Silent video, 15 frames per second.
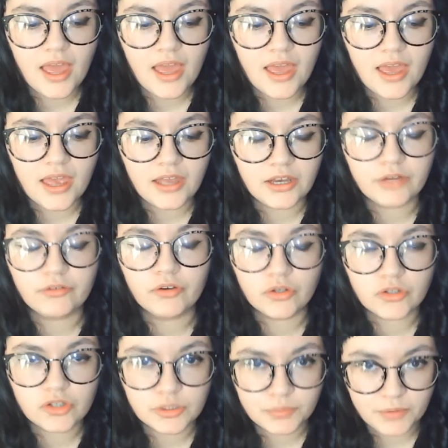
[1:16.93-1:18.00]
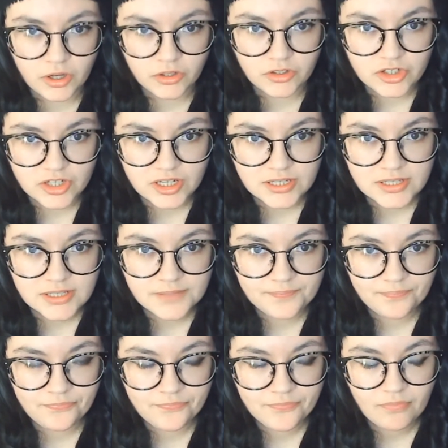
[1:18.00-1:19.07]
in your own subconscious
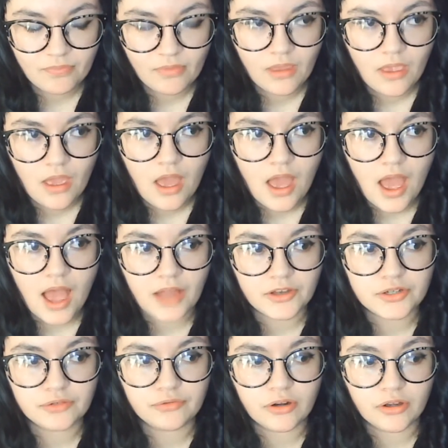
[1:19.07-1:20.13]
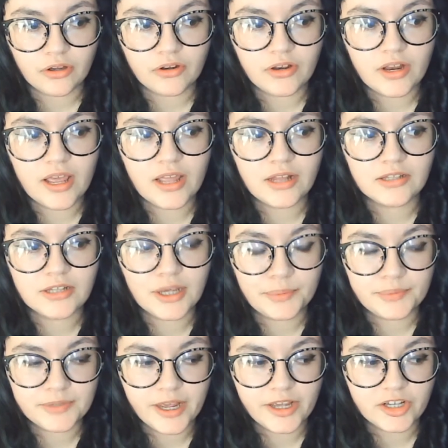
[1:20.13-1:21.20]
and your own
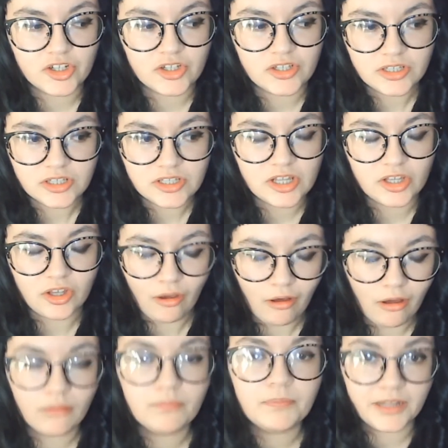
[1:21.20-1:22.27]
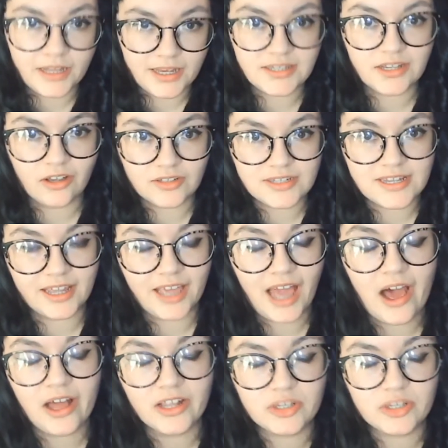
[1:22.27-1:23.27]
interpretations that you're placing onto the cards,